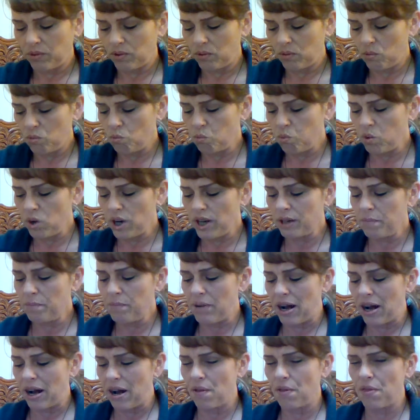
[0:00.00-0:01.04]
What
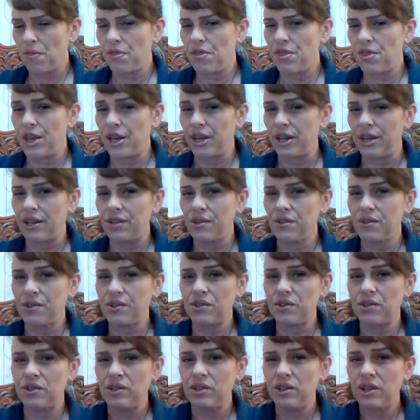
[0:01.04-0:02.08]
about
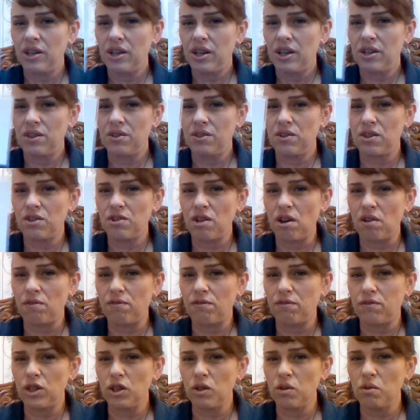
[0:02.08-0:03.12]
this? Is this a
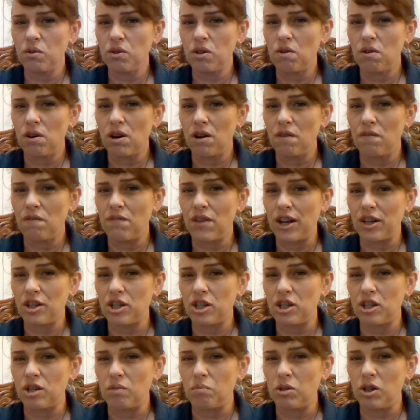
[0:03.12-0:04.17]
fruit or a
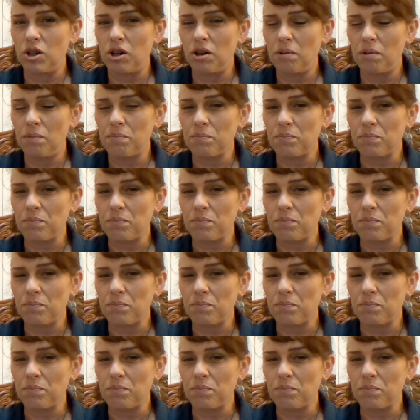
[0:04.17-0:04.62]
vegetable?